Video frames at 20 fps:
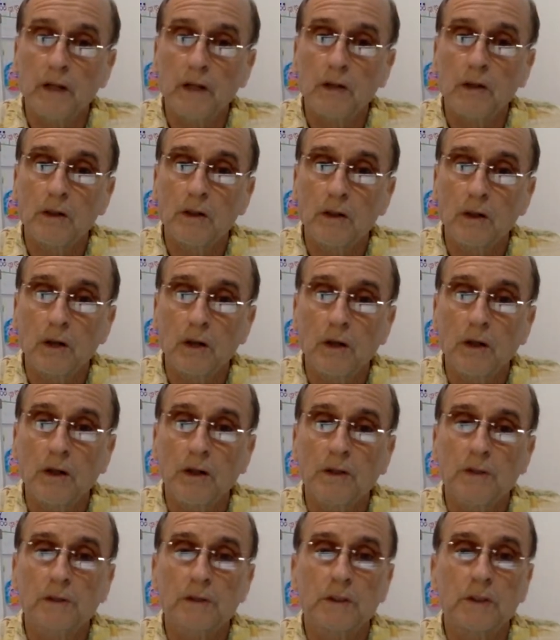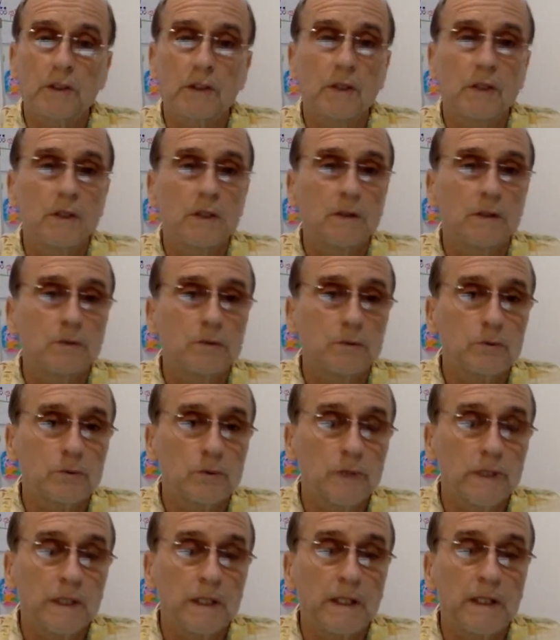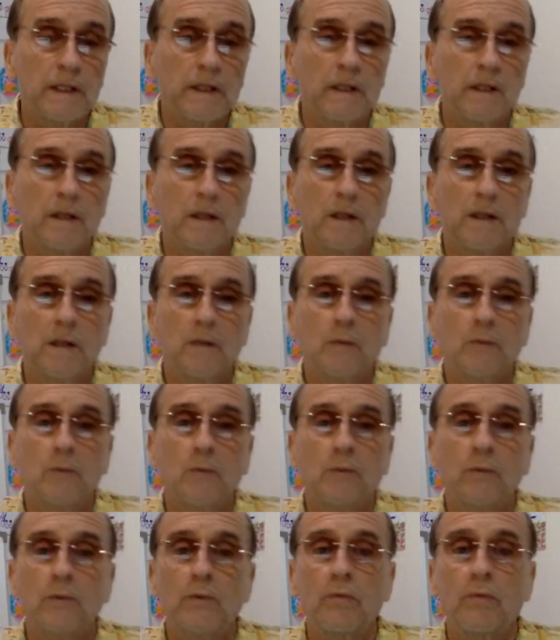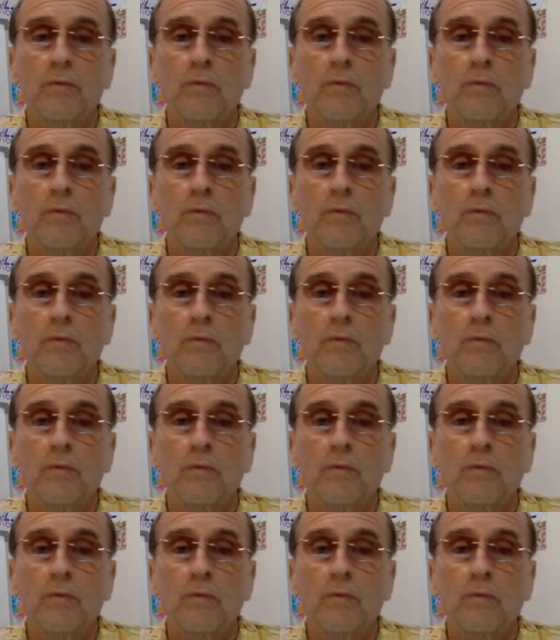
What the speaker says: large tree with